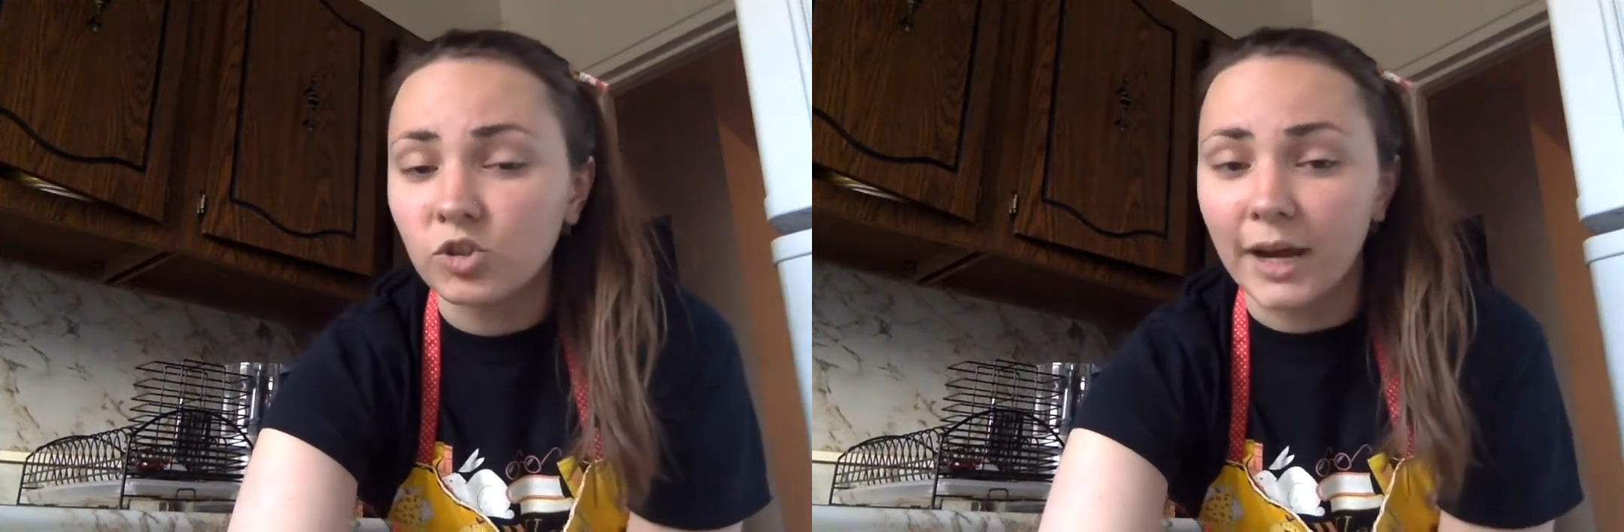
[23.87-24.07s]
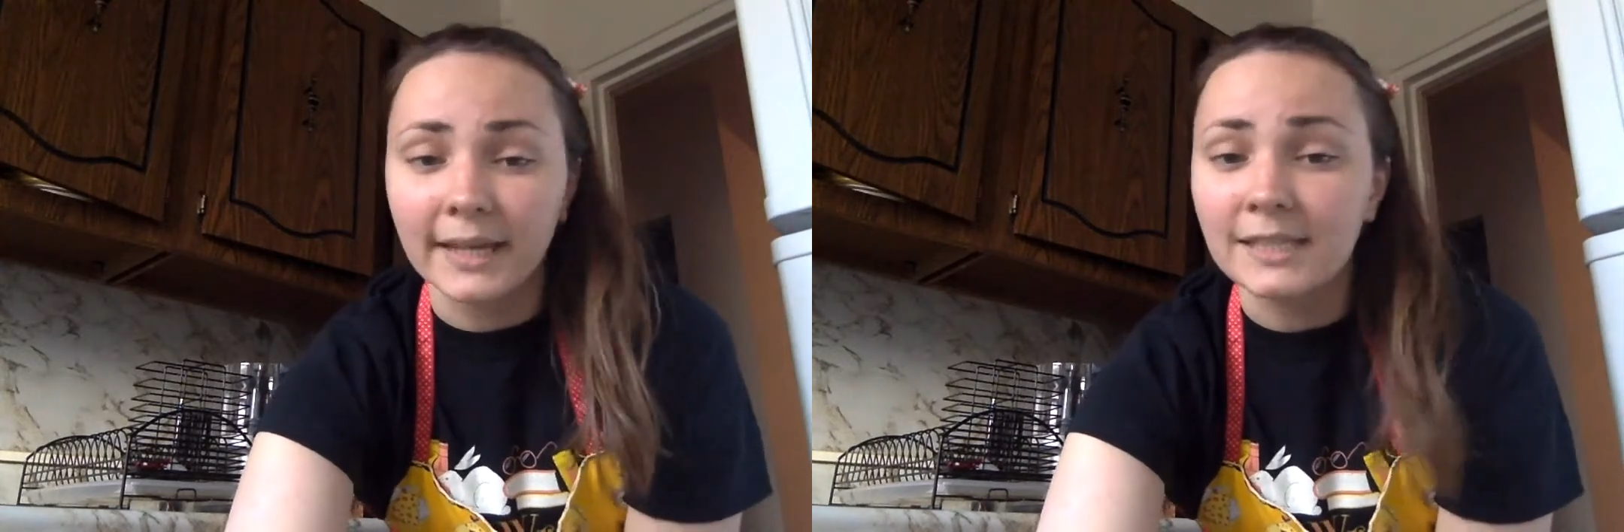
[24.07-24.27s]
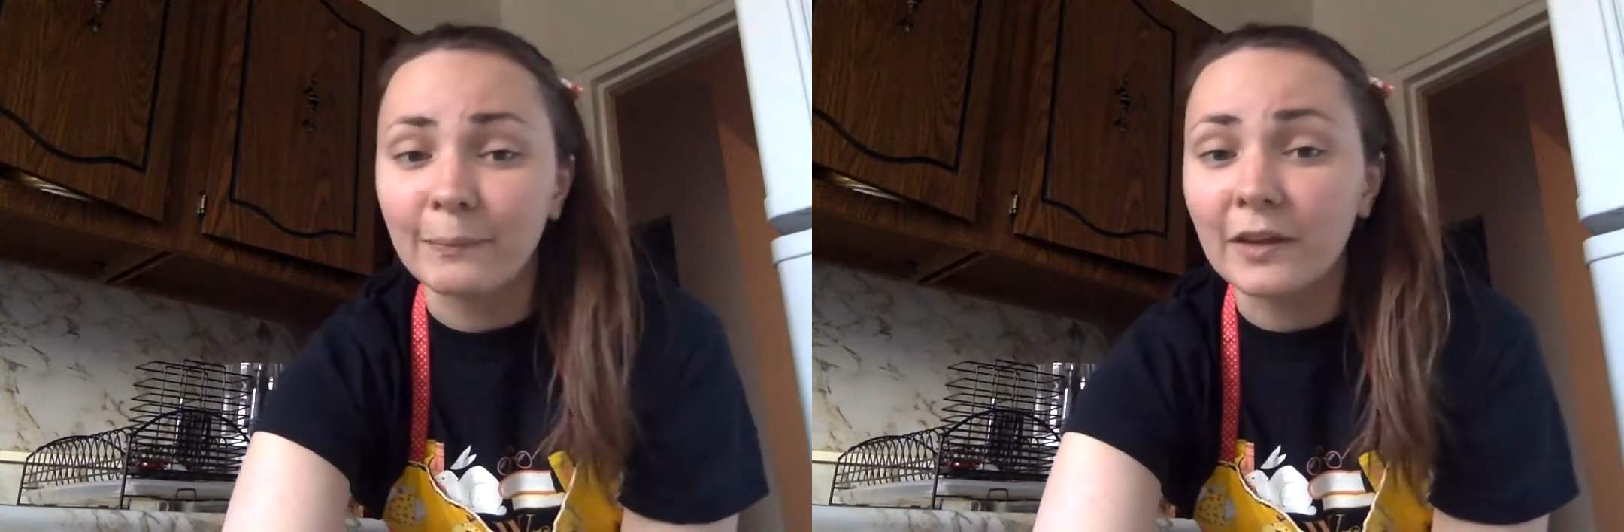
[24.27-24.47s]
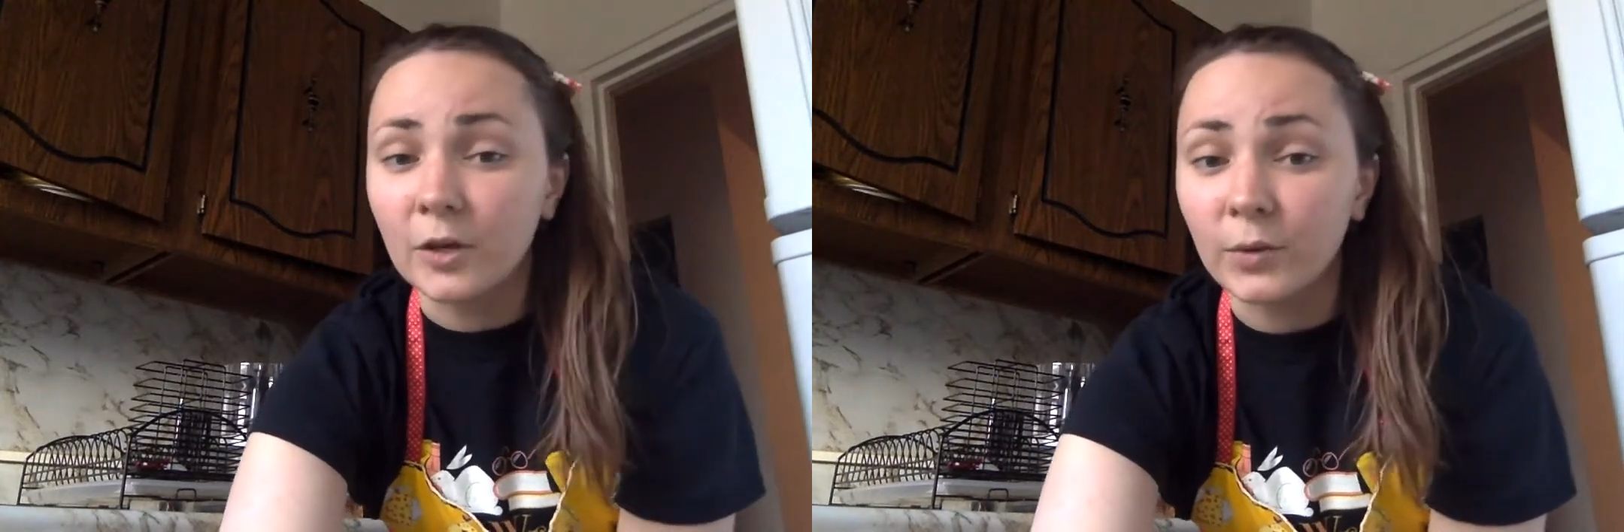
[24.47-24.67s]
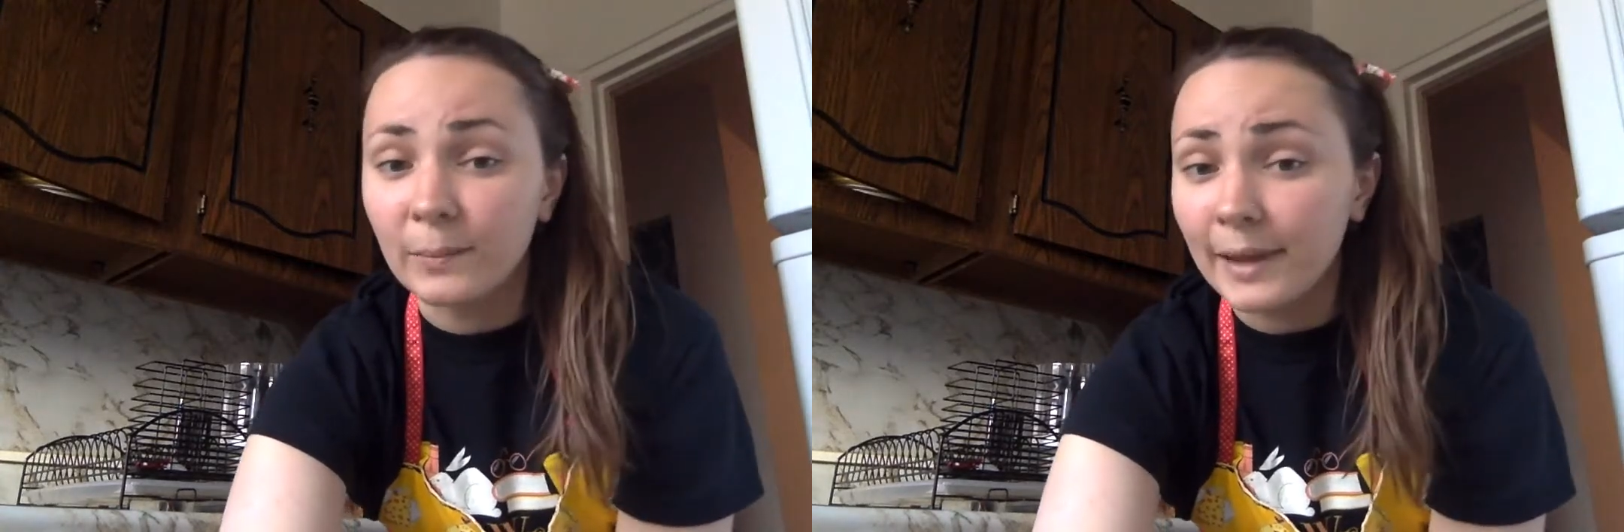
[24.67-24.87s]
trying something
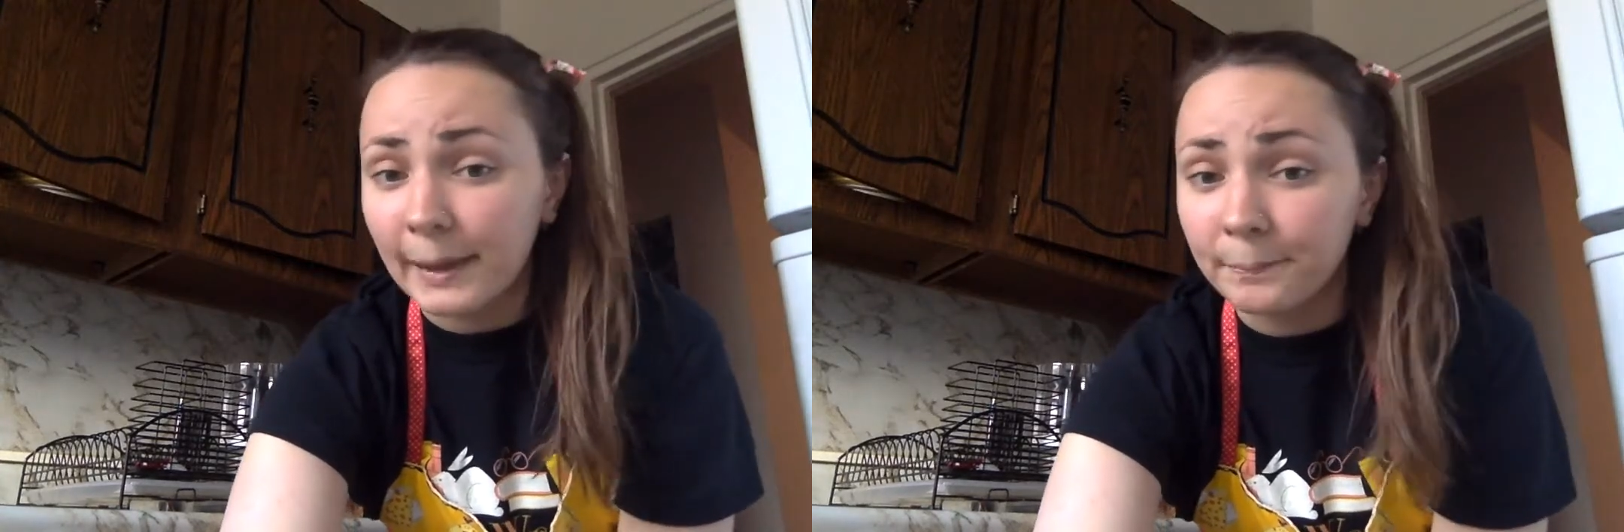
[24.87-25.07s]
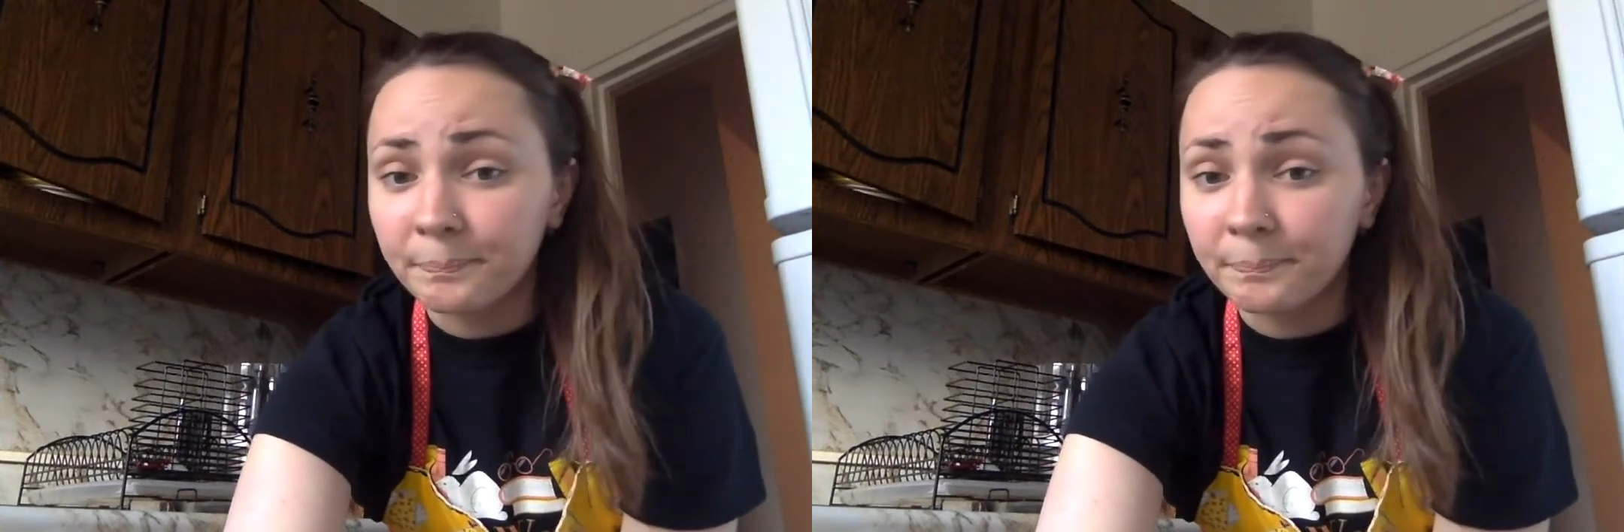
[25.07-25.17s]
new can be.